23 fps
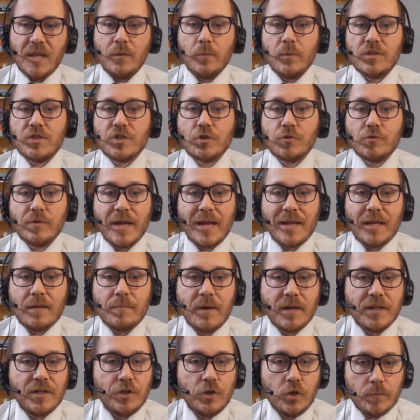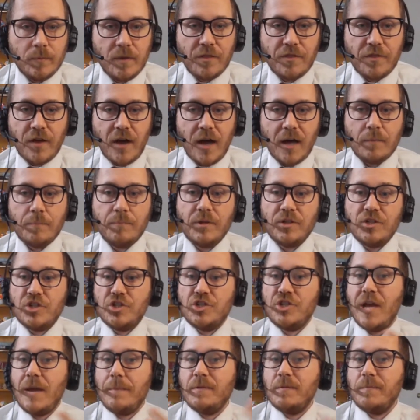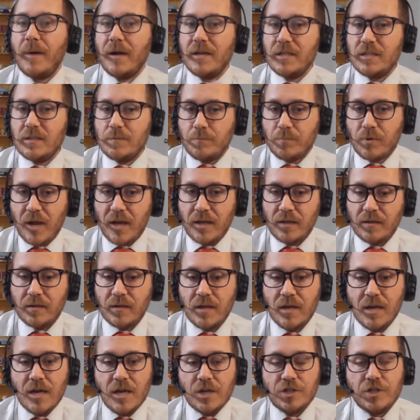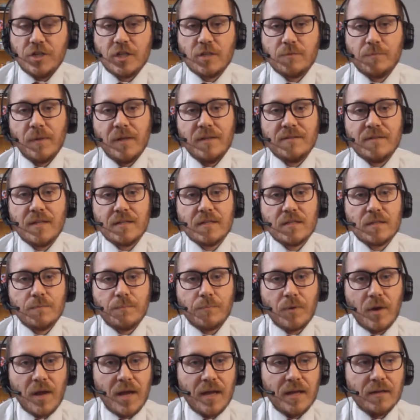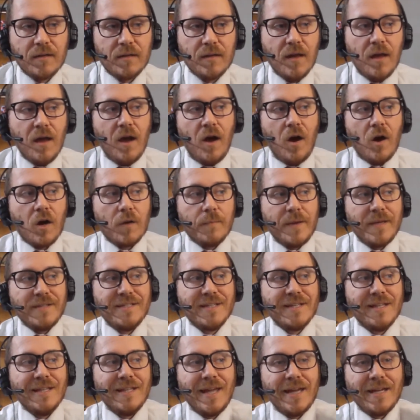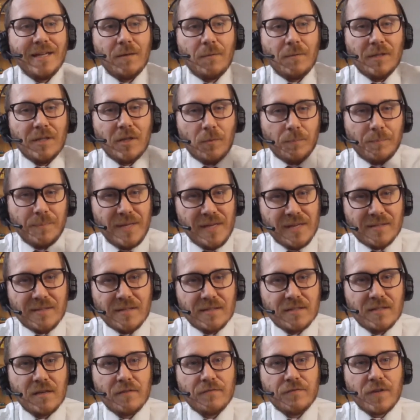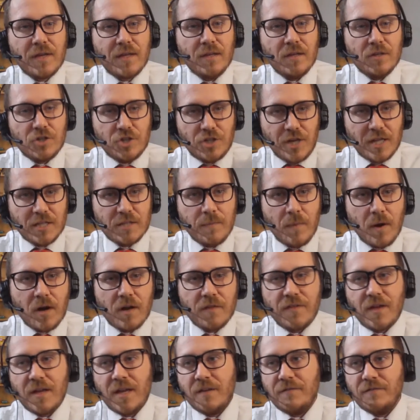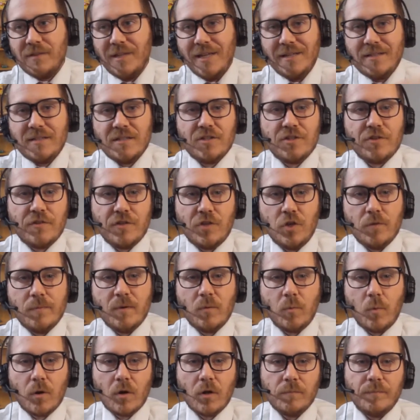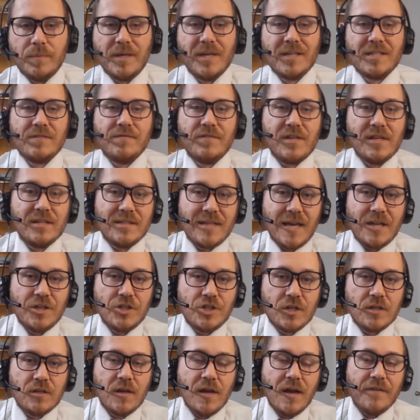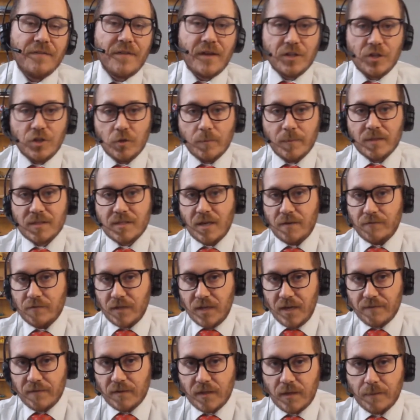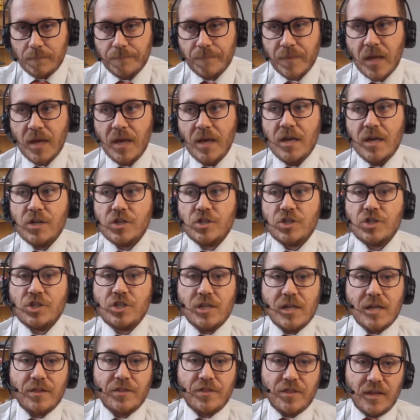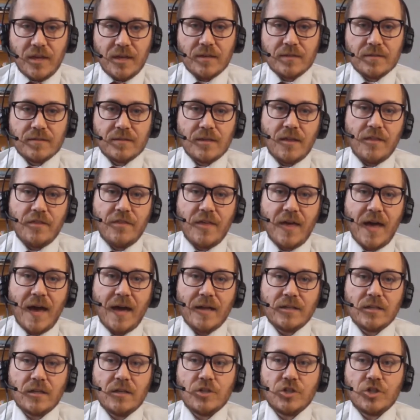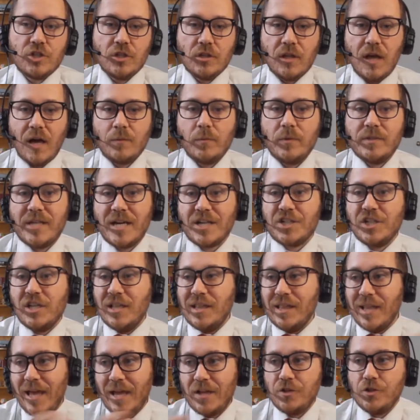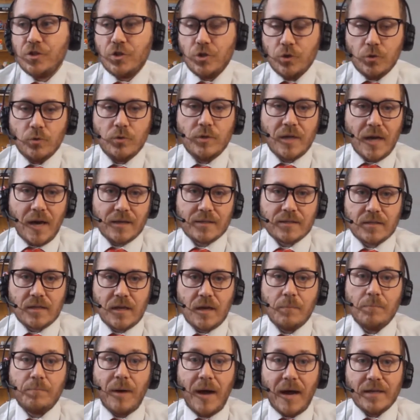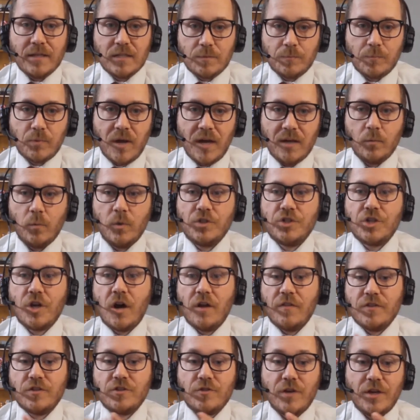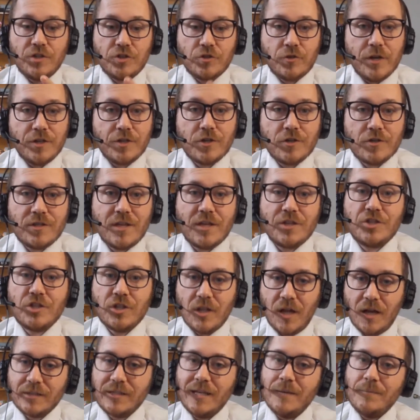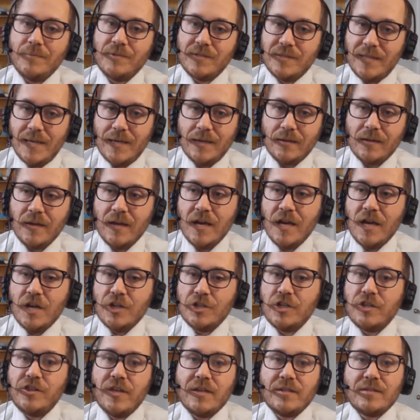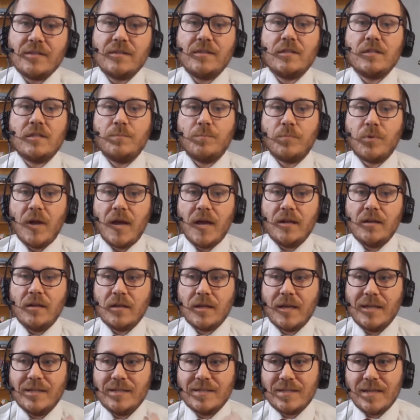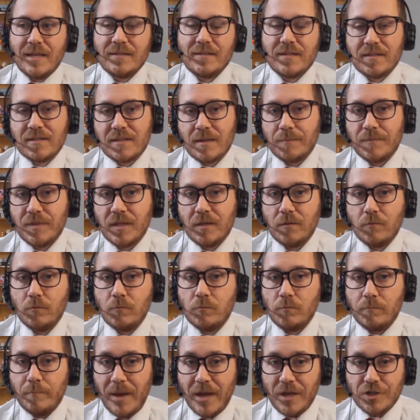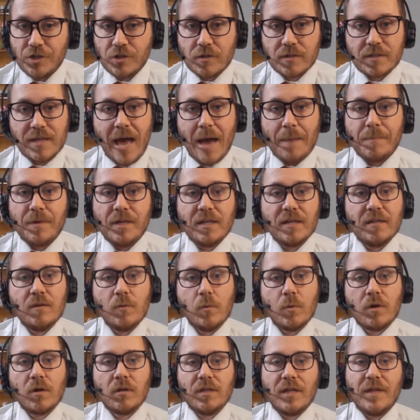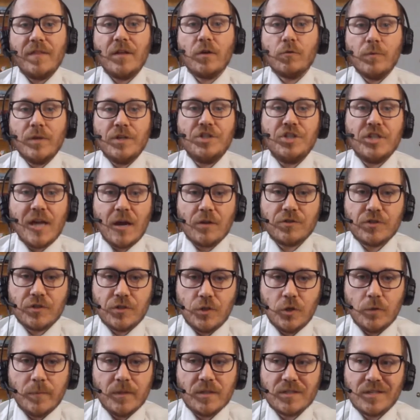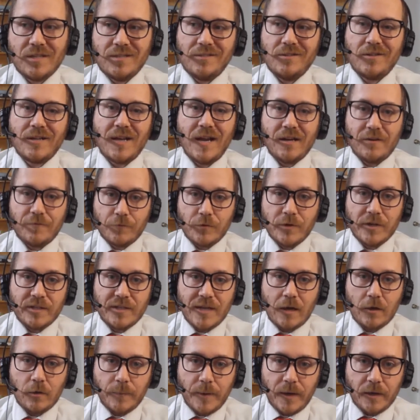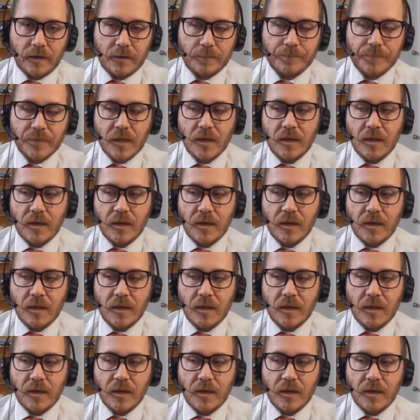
It was created by human thought but shaped by Spren. She explains that Spren are basically like little pieces of Shadesmar that have leaked into the human world because of the attention that humans have given them. She thinks that Shallan was actually led to Jasnah by Spren, which are the strange creatures that Shallan keeps seeing. She thinks that the Spren can sense that something major is happening in the world, and they're reaching out to humans because they're kind of freaked out about it.